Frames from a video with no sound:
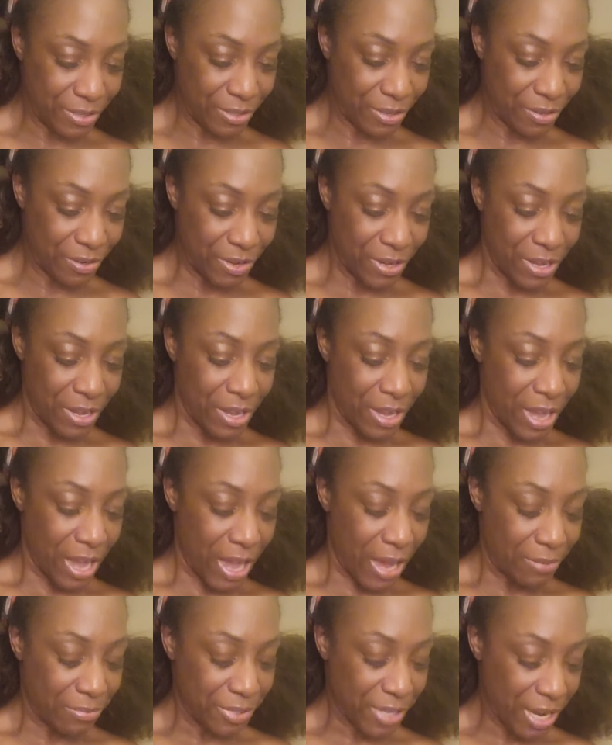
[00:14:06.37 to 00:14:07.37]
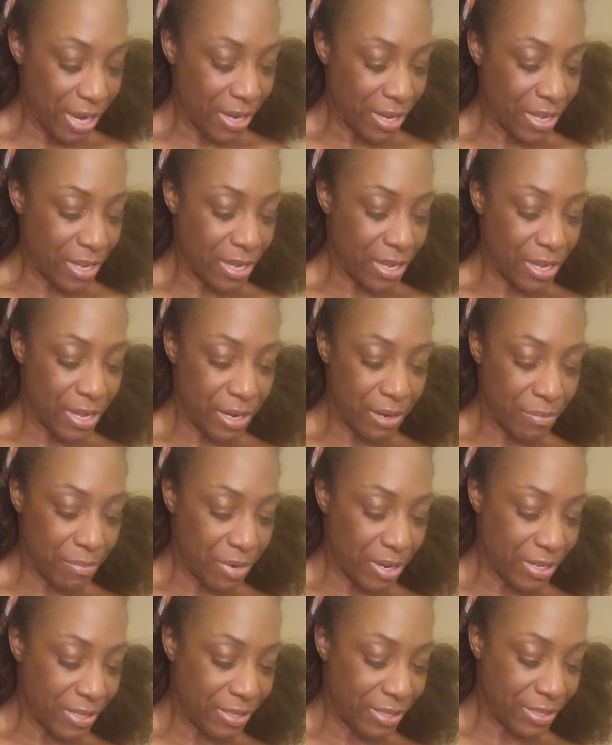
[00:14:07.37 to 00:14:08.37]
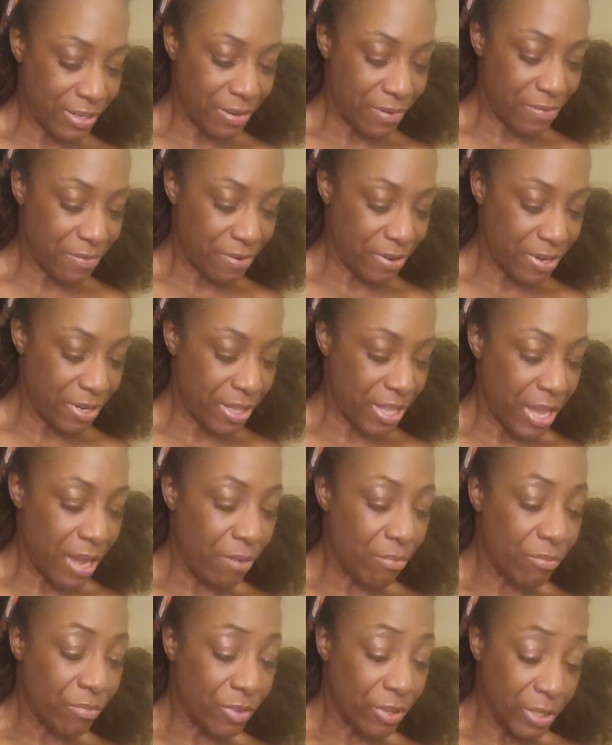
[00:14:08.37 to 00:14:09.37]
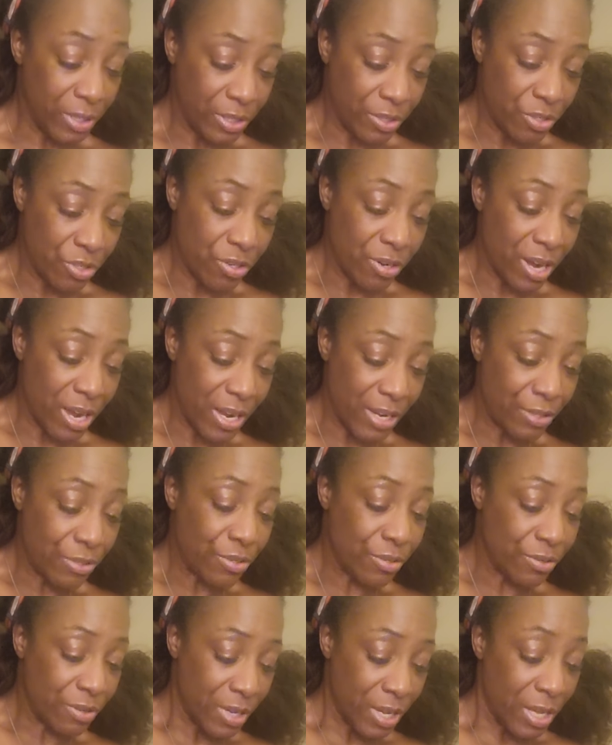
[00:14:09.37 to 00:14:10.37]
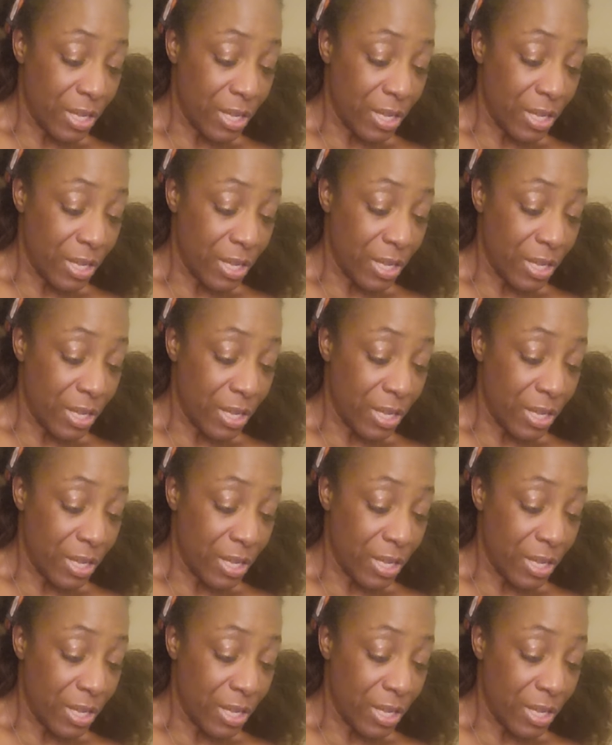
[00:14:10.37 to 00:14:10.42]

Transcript: So I'm not cutting myself or anything. I'm really trying to.